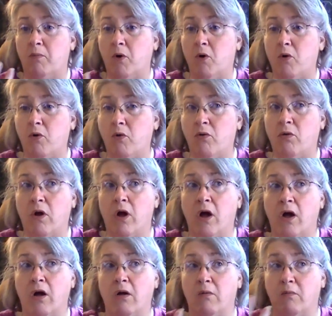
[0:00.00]

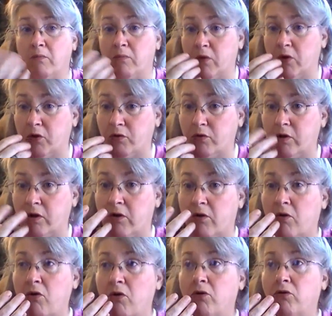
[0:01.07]
to do the
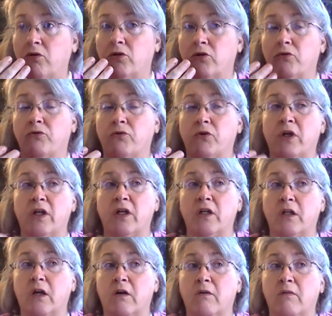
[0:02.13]
oral surgery and
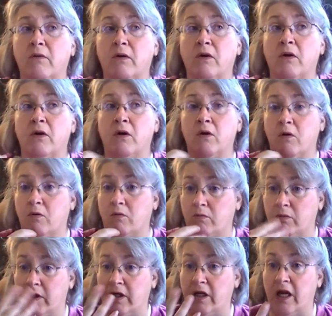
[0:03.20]
stuff
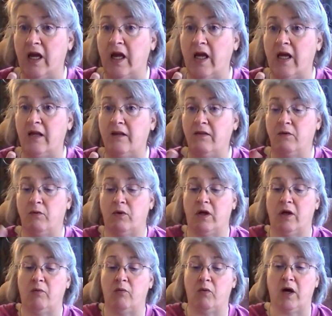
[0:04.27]
the day that
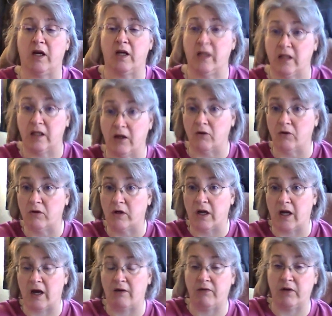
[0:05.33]
we went in there to
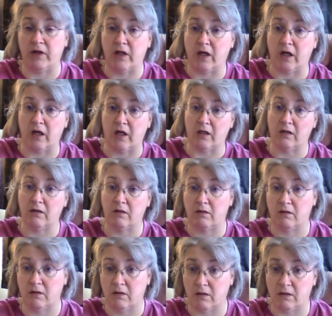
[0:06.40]
have it done.
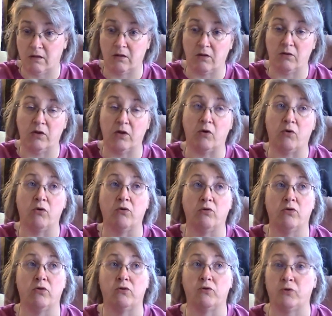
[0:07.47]
Do the oral
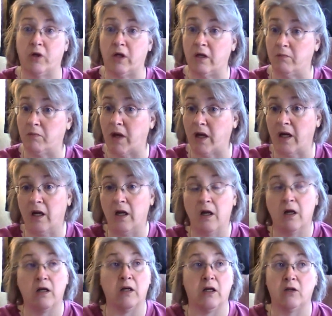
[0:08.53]
surgery, and my
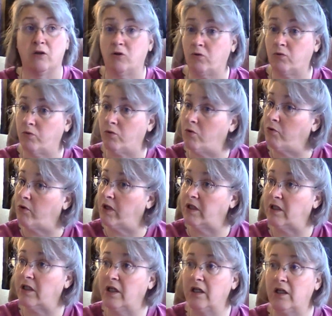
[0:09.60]
dentures were already
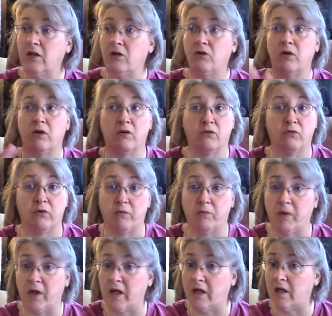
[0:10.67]
sitting there. They'd already
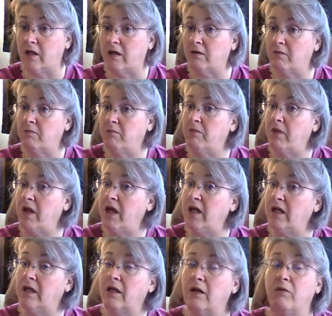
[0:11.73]
been
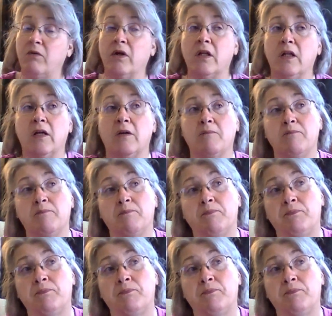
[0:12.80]
made and everything.